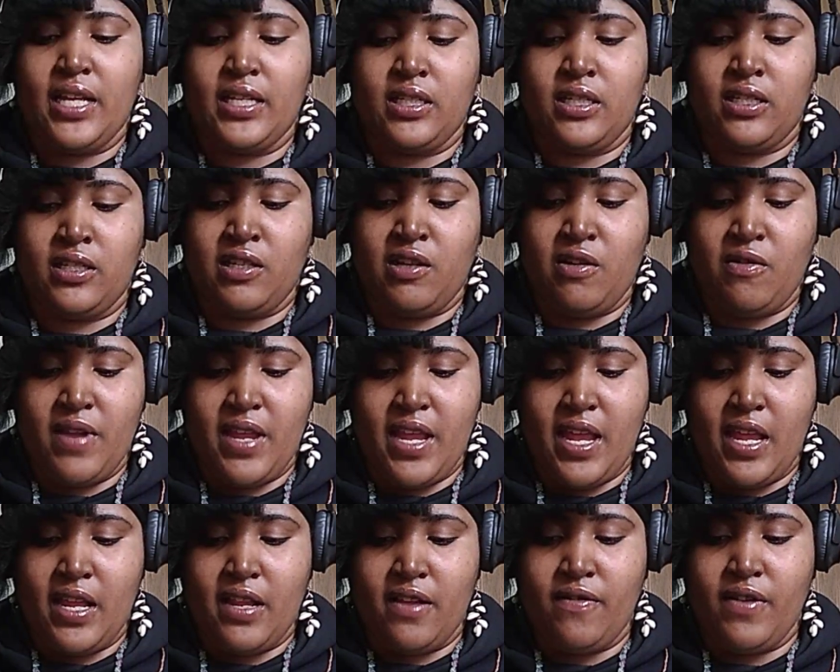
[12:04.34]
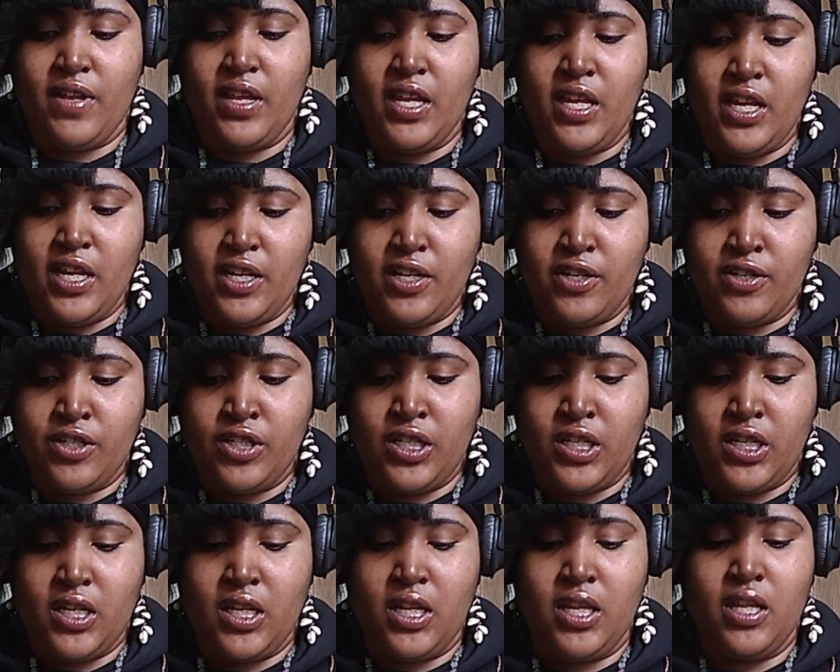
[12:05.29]
this creative energy
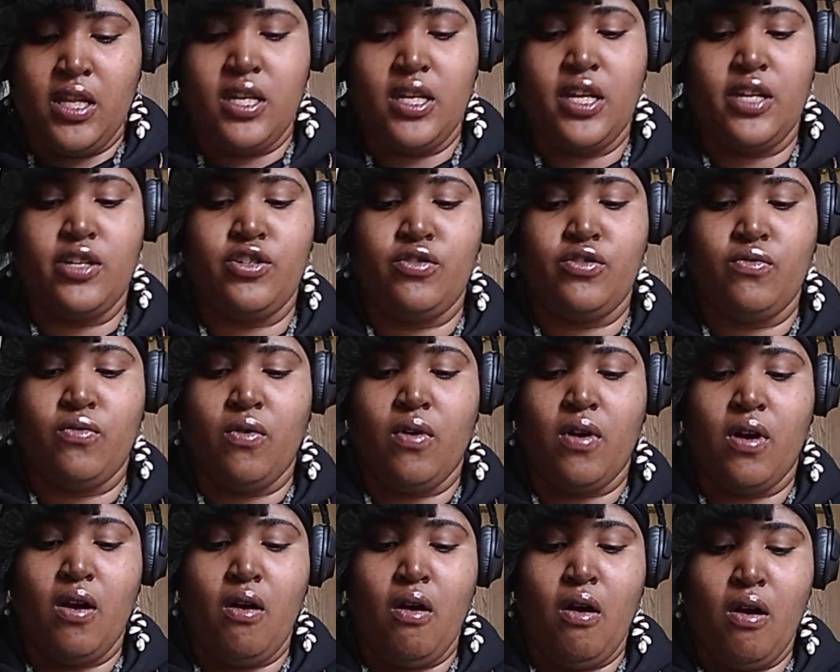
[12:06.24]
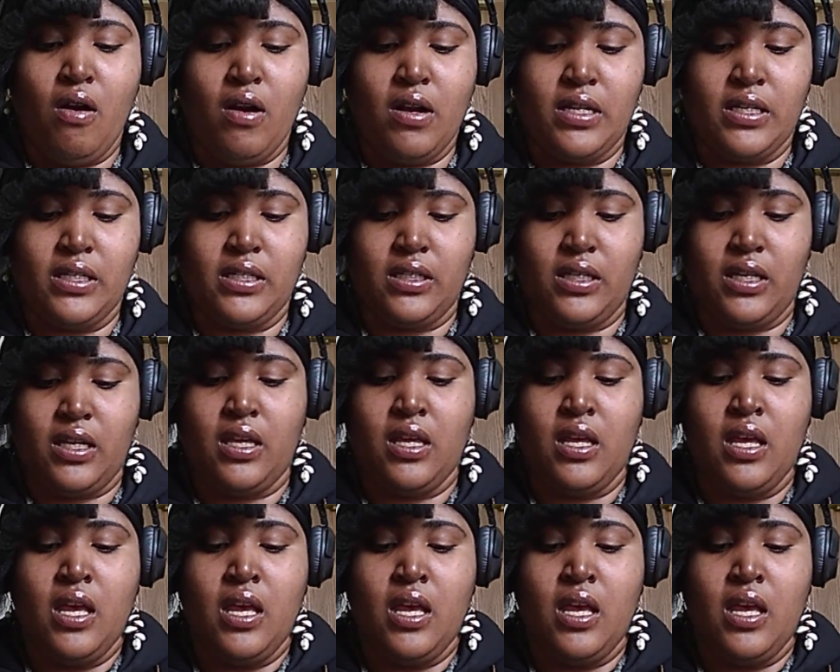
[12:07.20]
that you are harnessing